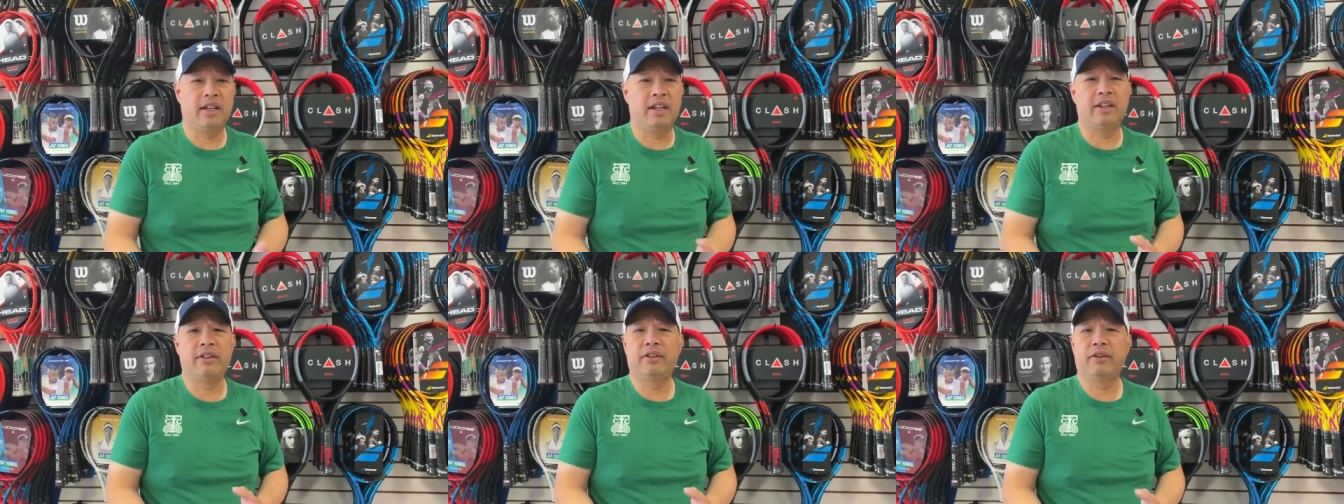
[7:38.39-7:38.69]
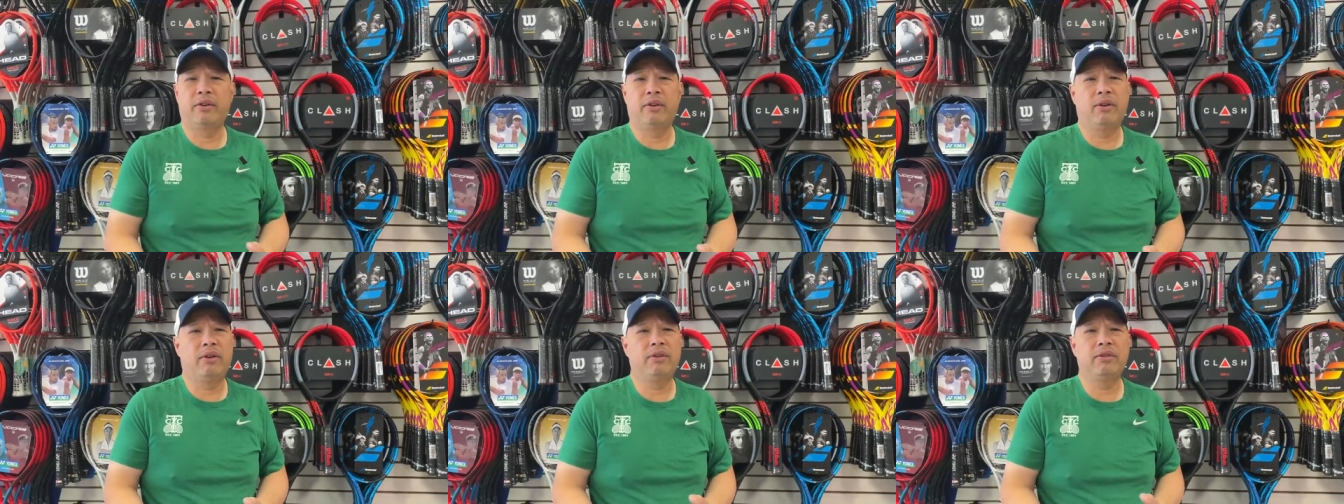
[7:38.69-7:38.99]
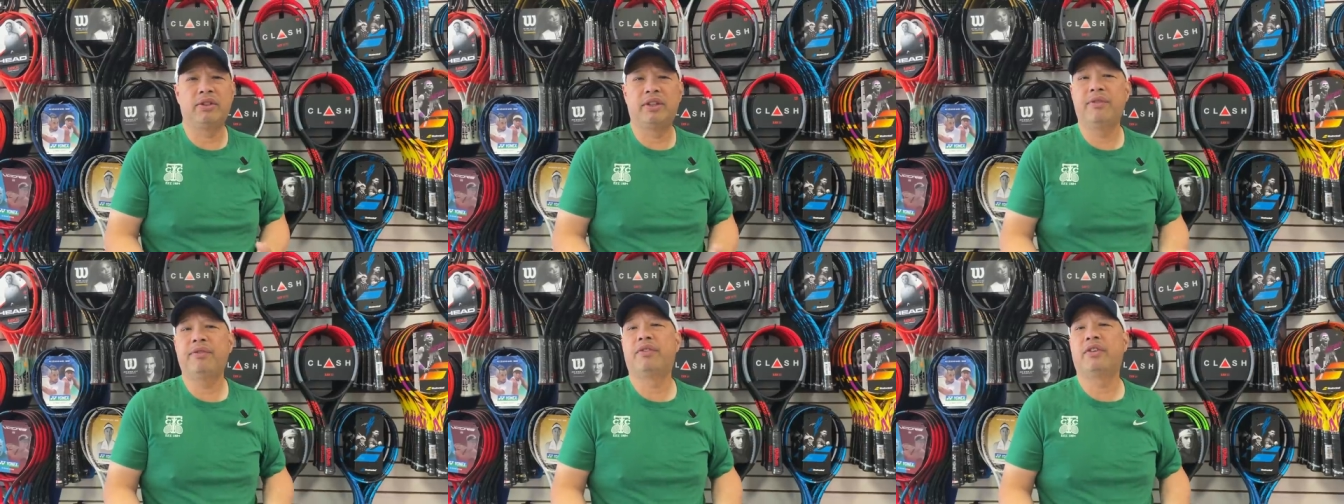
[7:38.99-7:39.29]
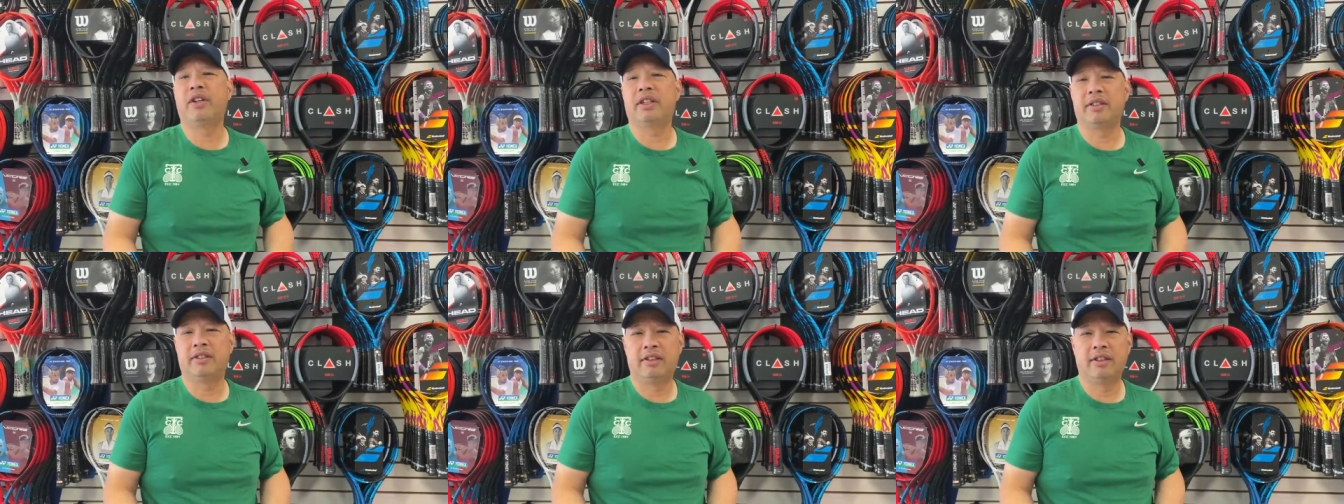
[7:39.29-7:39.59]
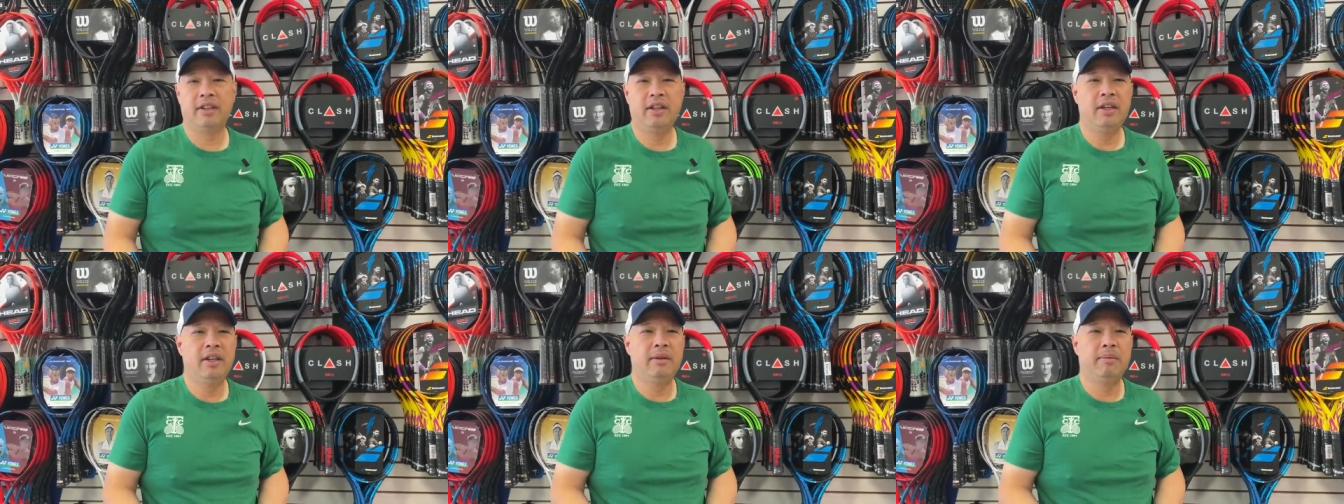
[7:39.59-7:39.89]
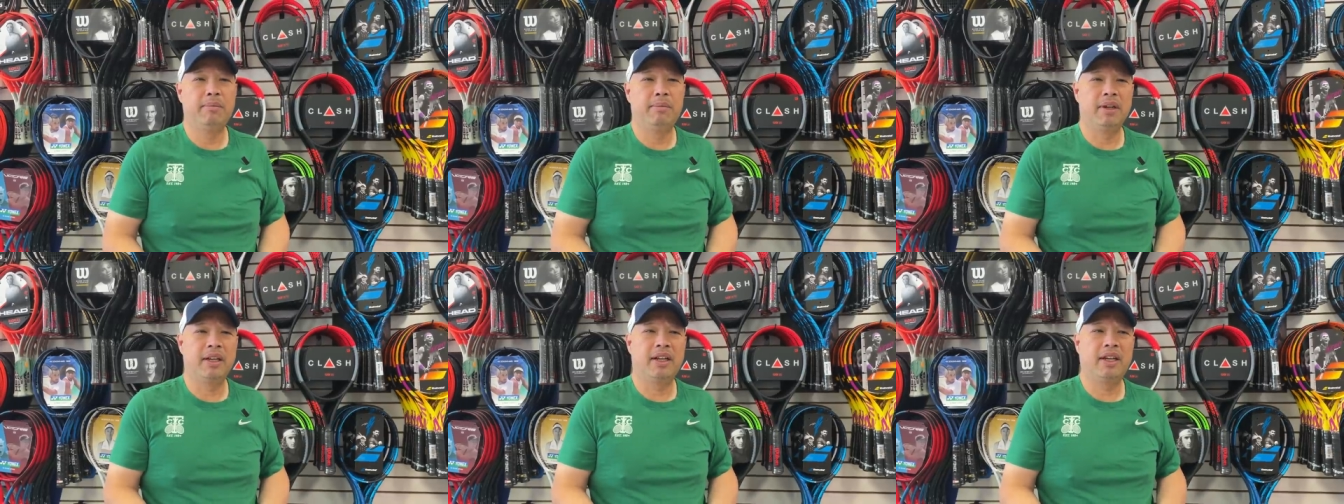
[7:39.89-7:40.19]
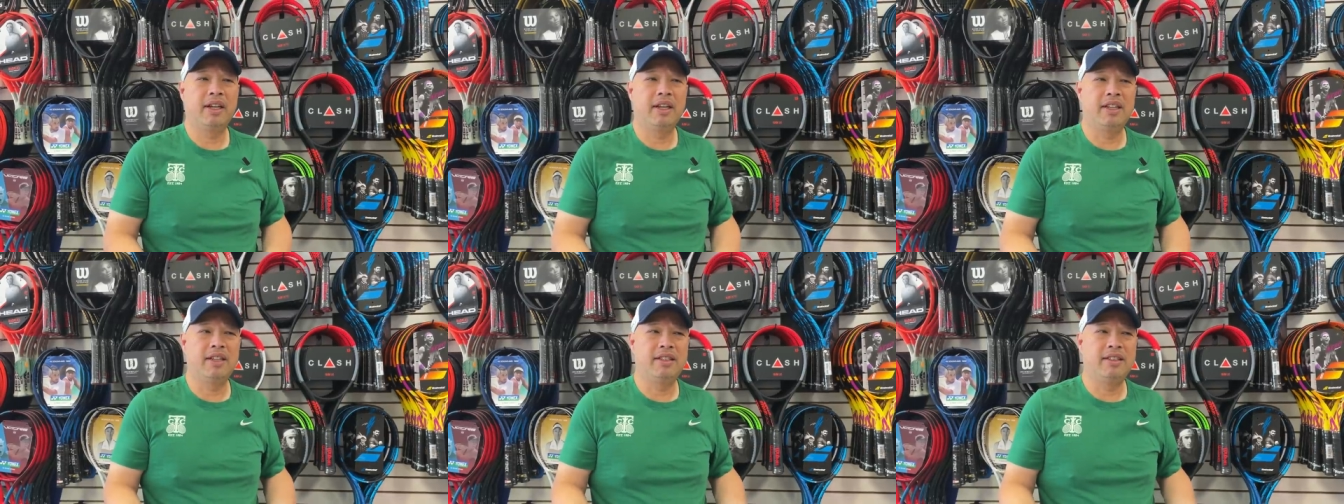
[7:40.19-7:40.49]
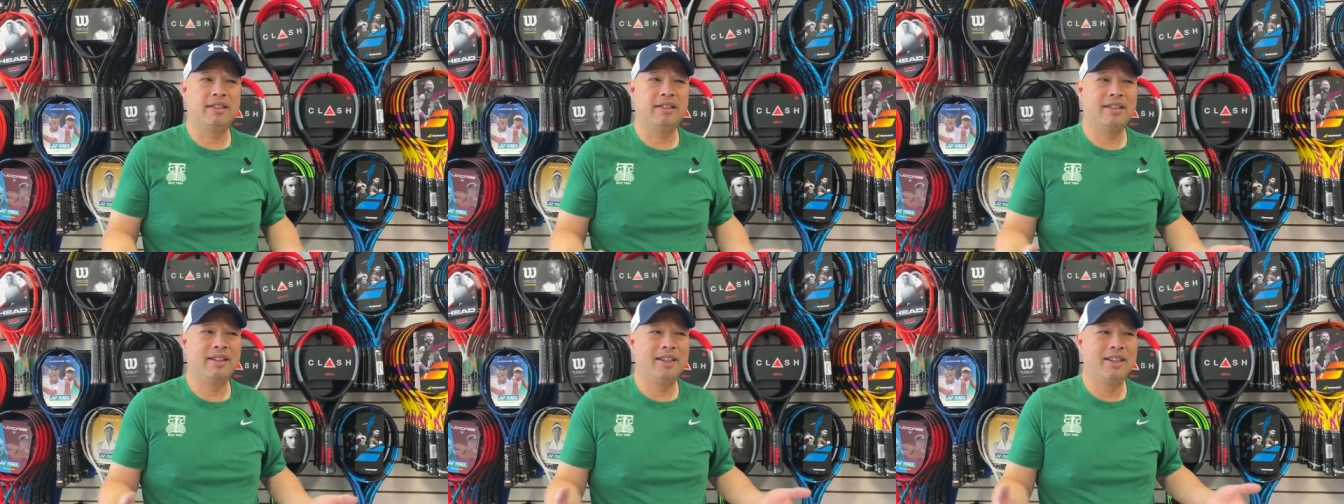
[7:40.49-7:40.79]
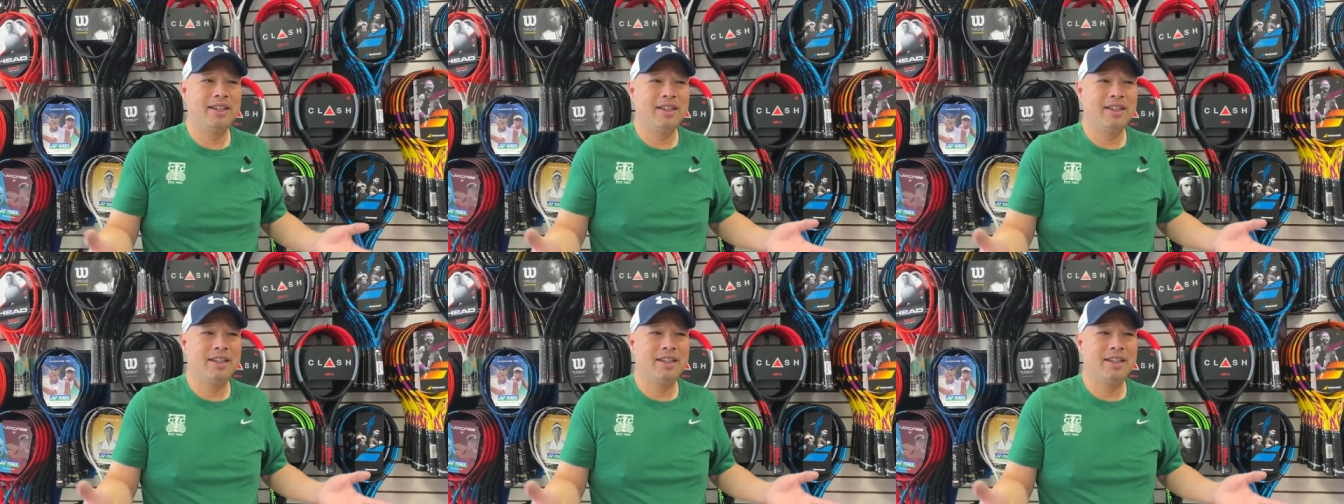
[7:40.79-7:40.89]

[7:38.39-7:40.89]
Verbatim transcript: and they're all different because